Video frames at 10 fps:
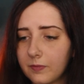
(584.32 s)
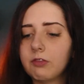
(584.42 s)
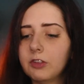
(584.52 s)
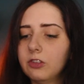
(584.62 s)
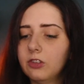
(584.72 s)

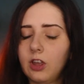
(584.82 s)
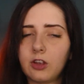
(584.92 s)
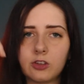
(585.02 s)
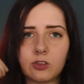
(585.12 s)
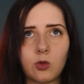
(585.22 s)
This is how
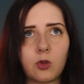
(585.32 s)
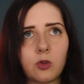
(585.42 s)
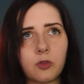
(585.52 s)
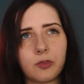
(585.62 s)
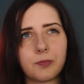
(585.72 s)
you sort
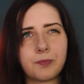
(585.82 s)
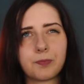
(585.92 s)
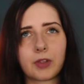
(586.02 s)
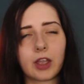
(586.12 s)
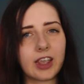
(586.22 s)
of
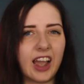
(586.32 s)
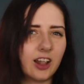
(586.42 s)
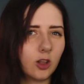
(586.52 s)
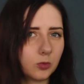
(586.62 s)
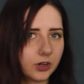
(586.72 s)

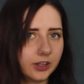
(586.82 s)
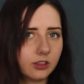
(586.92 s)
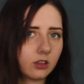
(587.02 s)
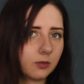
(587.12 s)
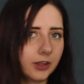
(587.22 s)
calibrate
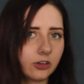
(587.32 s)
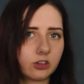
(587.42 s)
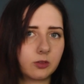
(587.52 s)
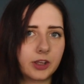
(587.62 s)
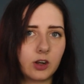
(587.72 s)
the
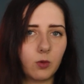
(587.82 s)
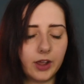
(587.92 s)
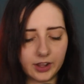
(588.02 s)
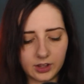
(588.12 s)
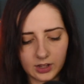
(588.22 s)
pendulum in a
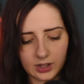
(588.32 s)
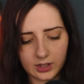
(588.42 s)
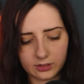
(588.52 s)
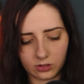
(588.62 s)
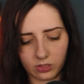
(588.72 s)
way
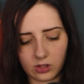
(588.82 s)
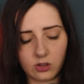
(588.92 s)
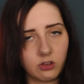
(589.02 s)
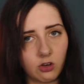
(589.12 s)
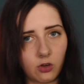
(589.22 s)
so that
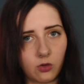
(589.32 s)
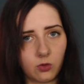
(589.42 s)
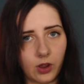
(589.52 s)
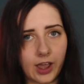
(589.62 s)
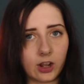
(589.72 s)
you know
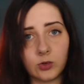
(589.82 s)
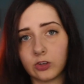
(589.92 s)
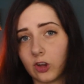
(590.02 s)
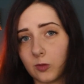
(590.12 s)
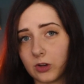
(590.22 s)
how to
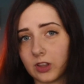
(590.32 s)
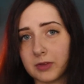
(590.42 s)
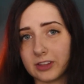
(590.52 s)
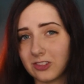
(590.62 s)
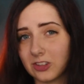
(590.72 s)
interpret the
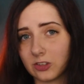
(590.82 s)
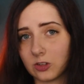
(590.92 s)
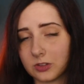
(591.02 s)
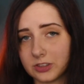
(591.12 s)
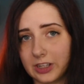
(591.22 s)
messages
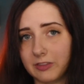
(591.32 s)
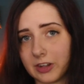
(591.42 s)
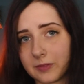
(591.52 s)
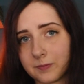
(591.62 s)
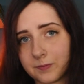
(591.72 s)
you're
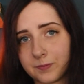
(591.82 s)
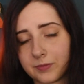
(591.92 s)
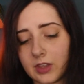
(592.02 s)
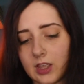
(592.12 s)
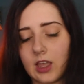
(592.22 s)
receiving.
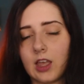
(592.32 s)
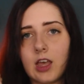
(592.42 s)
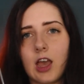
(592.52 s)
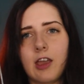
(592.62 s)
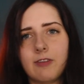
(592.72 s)

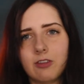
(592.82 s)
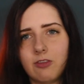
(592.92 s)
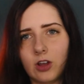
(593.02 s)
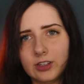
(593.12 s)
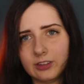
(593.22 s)
If you're
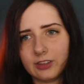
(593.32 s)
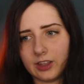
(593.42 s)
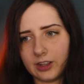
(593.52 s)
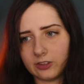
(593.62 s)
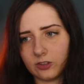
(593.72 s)
finding
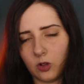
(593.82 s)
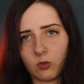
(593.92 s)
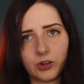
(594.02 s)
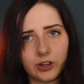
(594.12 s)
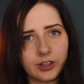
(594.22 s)
that it's not
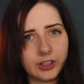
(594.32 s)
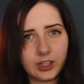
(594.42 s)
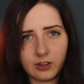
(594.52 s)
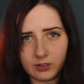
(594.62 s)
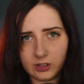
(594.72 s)
really
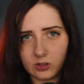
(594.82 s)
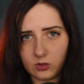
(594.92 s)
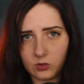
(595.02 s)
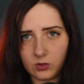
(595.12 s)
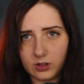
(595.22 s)
giving
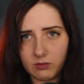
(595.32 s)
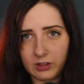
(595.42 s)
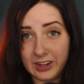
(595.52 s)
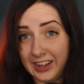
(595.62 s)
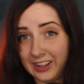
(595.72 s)
you
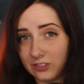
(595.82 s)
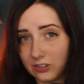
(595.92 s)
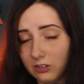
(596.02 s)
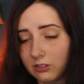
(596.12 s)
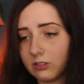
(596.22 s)
an
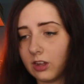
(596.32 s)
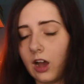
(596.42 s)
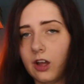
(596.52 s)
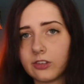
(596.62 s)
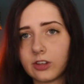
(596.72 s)
answer,
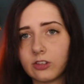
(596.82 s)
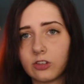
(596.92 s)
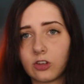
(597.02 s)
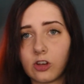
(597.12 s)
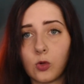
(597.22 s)
ask it to
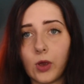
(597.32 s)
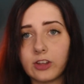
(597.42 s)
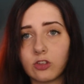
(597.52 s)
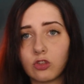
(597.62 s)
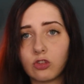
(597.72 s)
show you a
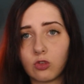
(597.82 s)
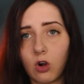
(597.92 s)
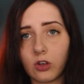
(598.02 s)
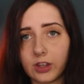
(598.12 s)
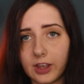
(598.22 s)

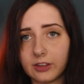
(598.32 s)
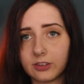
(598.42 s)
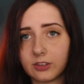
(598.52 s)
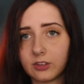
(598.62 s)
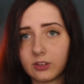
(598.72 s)
strong
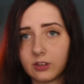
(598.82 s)
yes